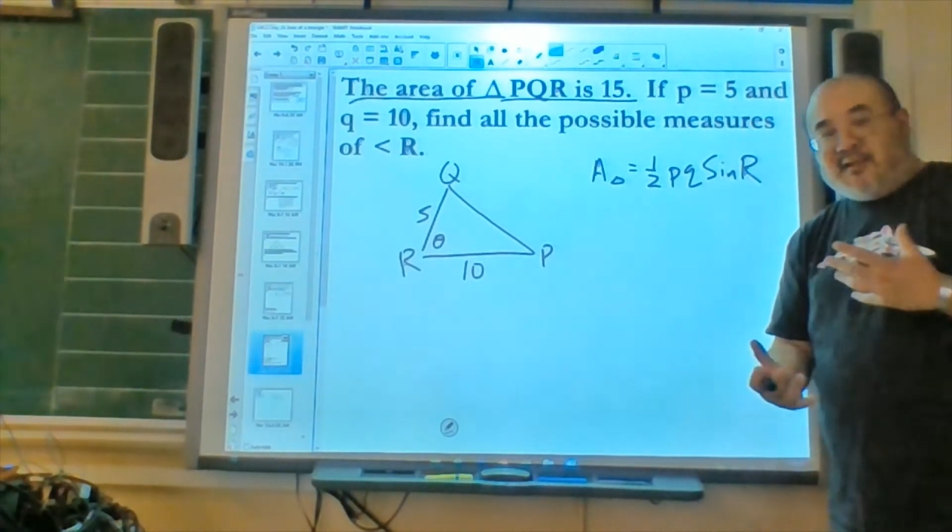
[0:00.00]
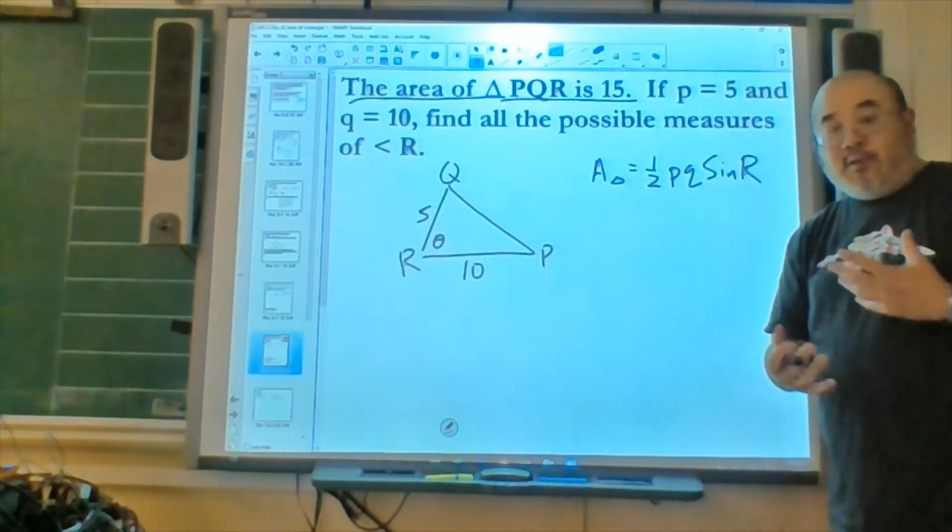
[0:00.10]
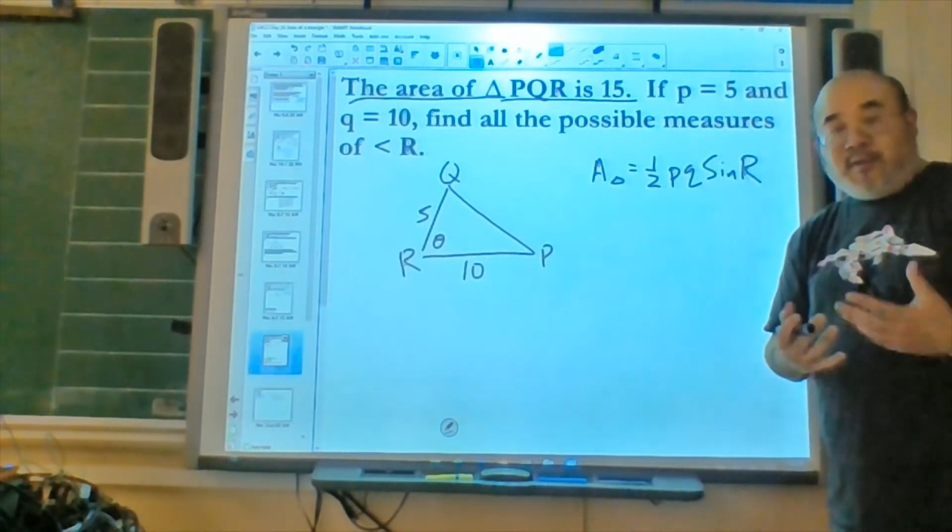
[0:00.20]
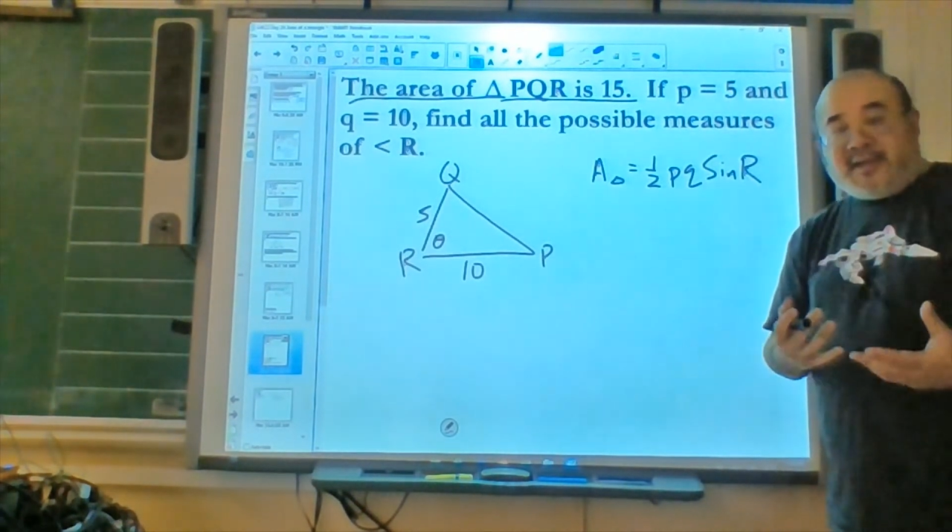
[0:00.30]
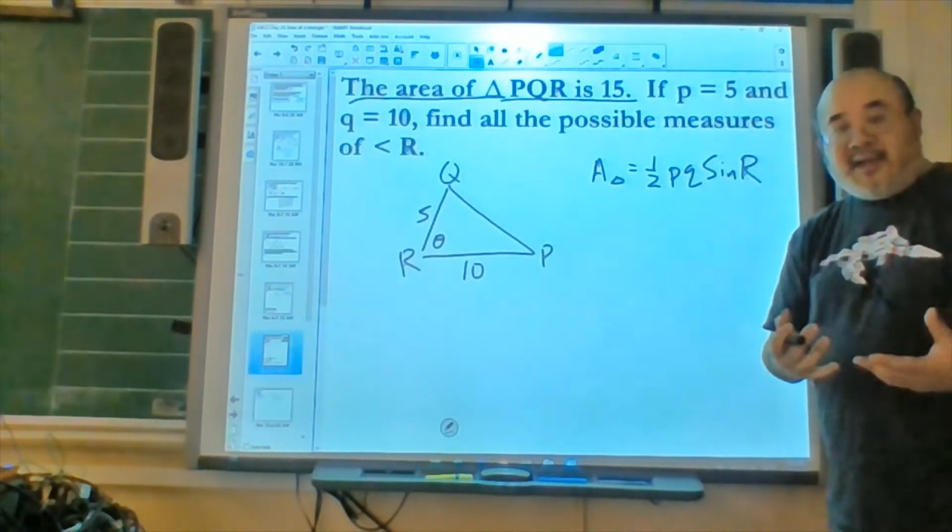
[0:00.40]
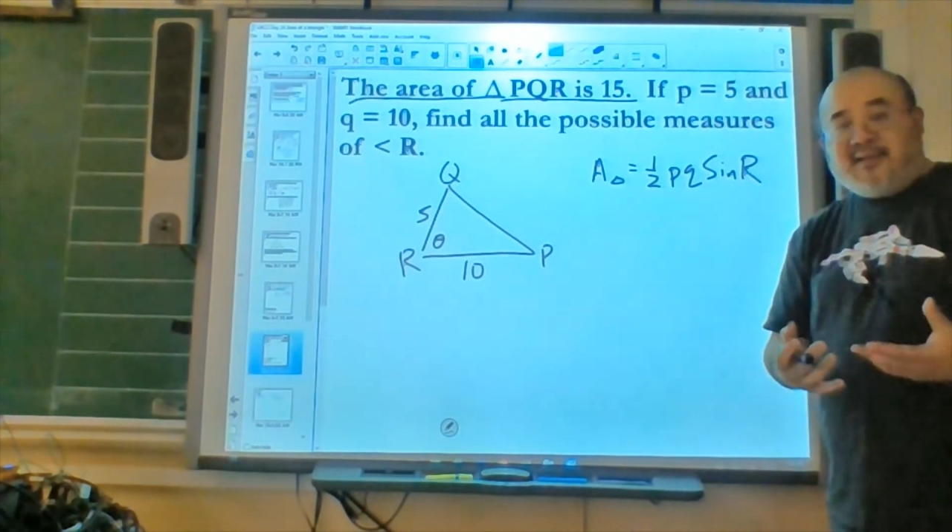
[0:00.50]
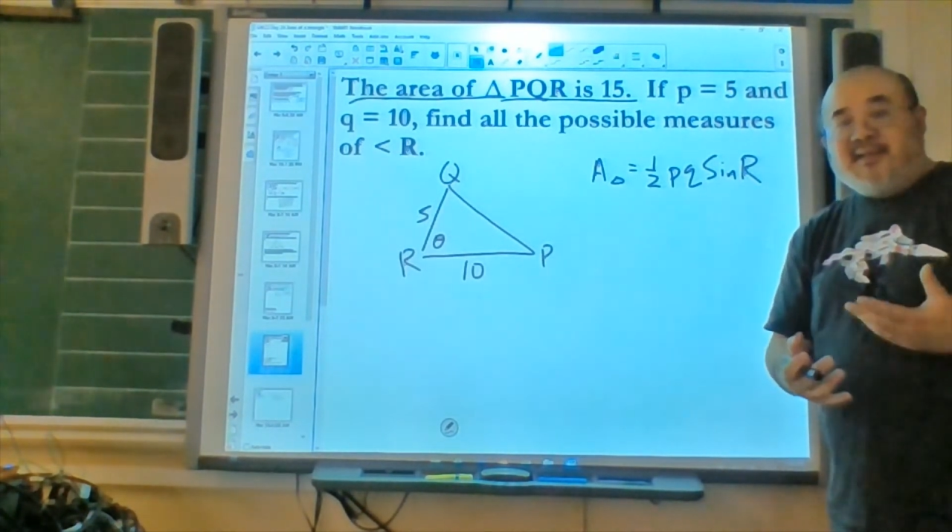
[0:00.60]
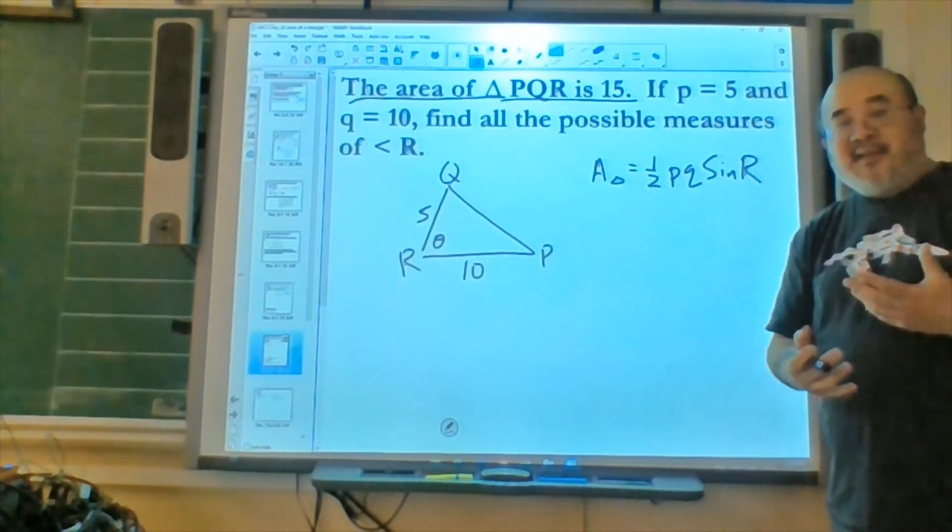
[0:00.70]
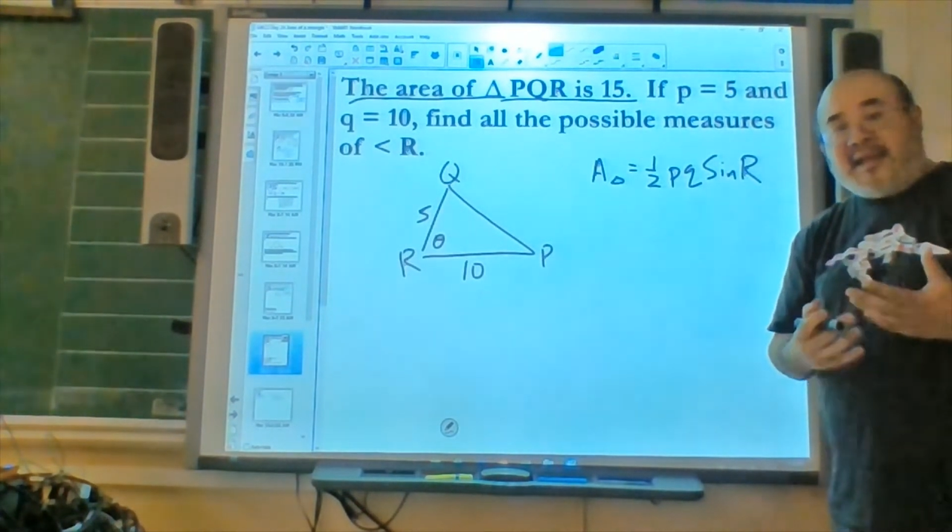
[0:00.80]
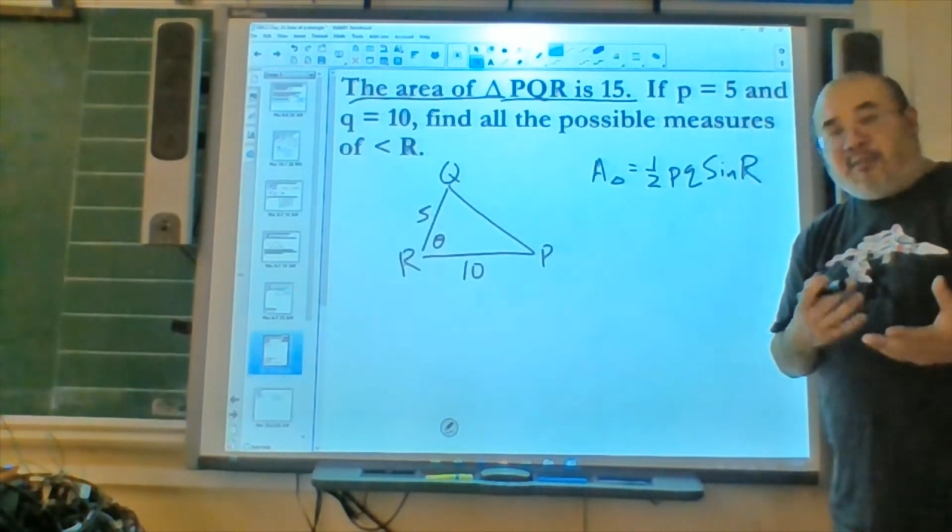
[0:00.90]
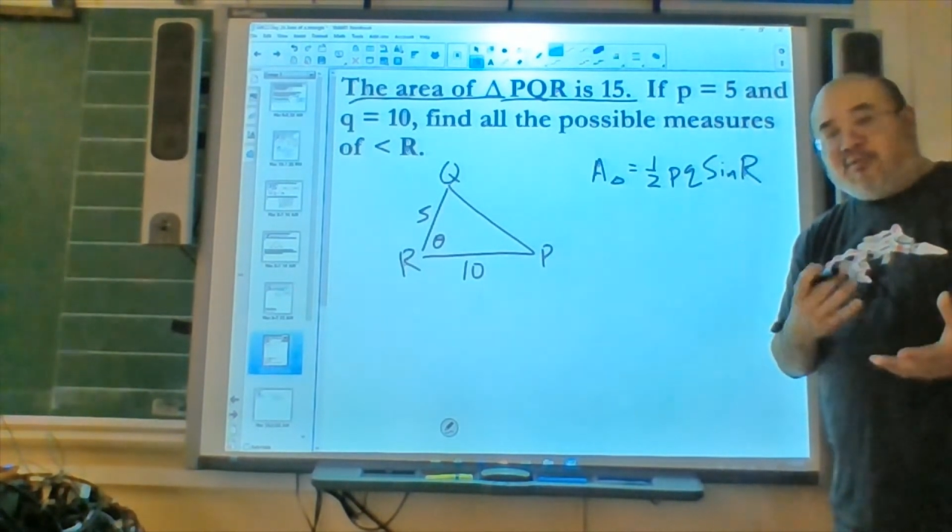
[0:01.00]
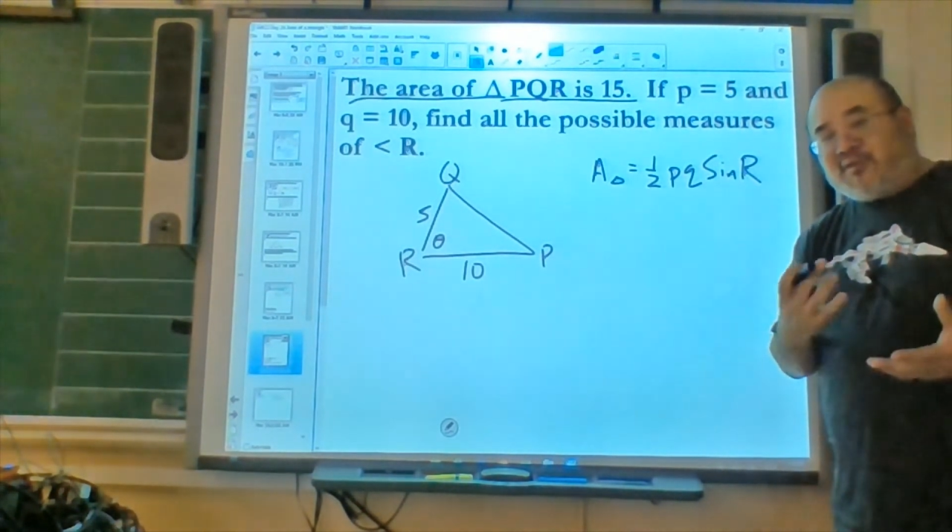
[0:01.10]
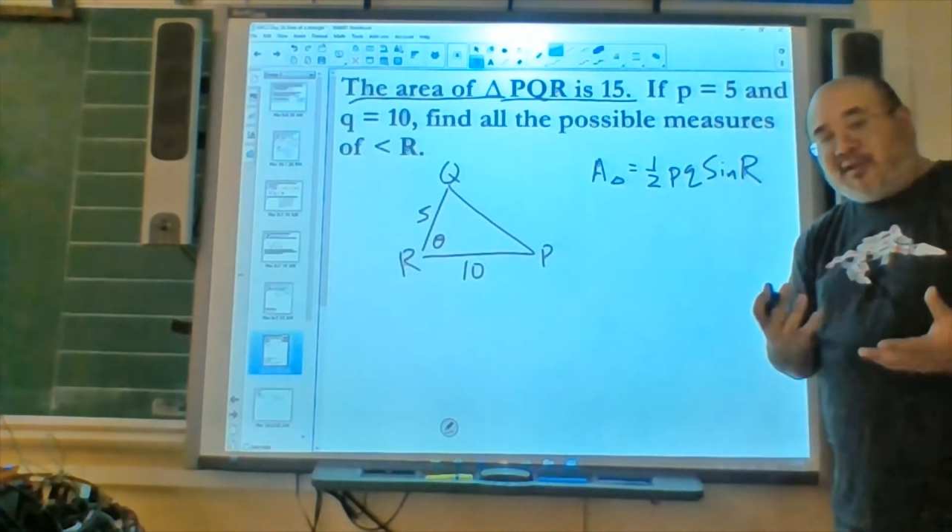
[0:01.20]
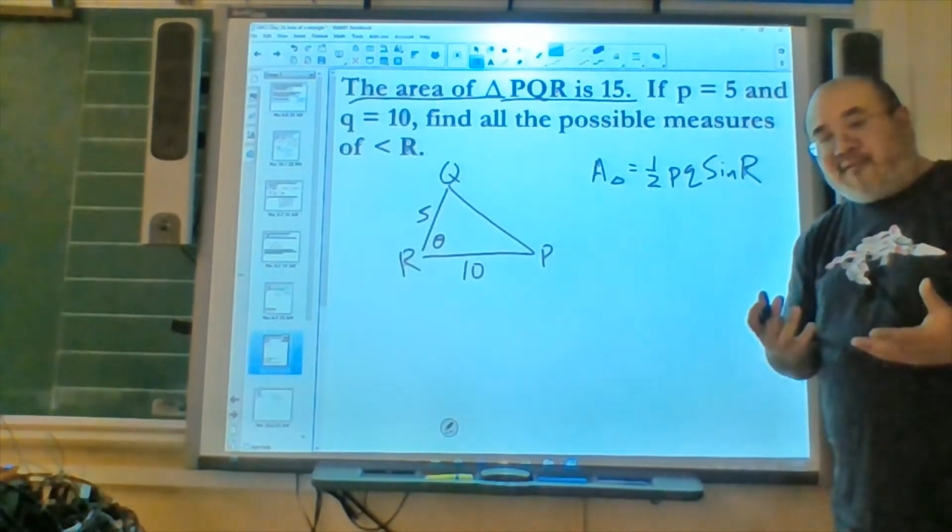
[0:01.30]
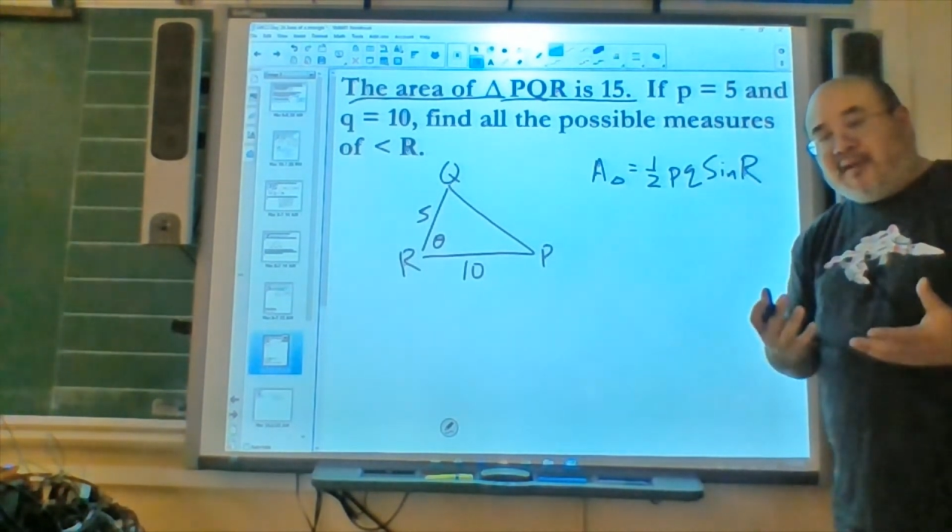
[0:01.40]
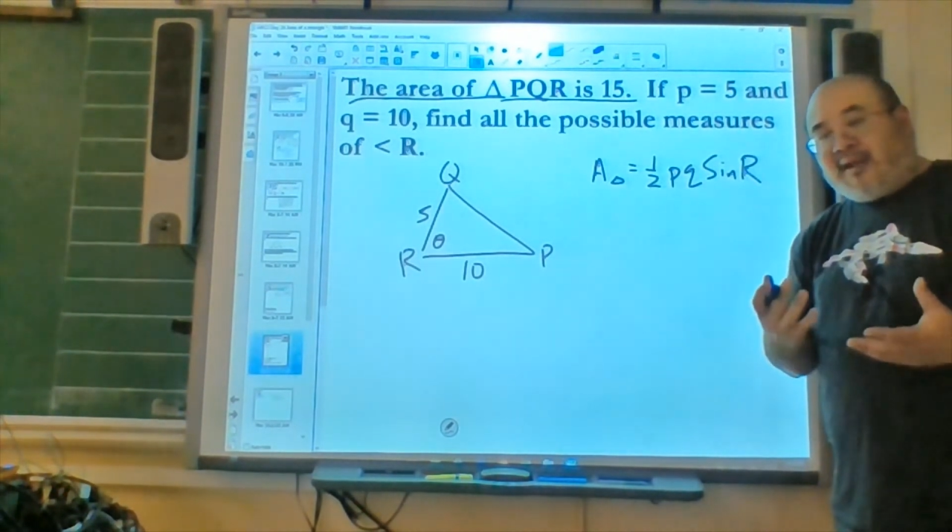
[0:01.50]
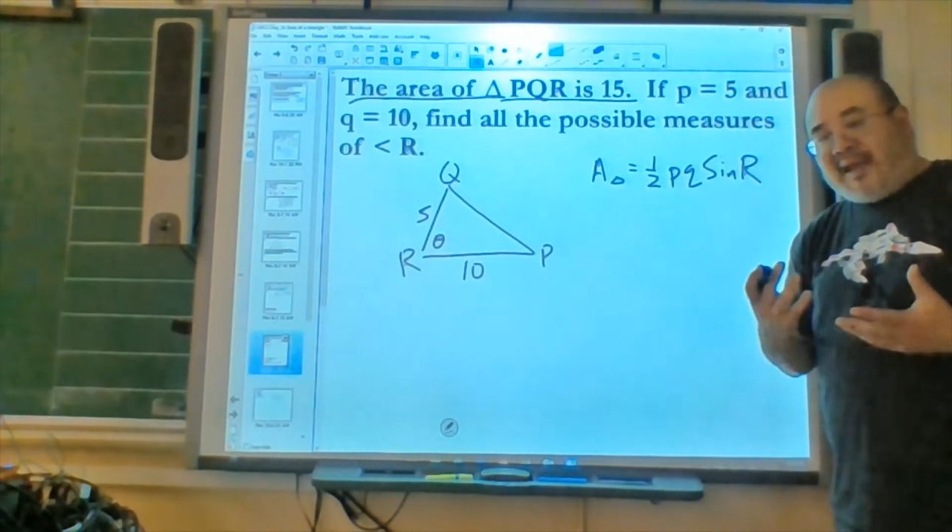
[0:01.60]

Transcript: the lowercase, and the angle we're trying to,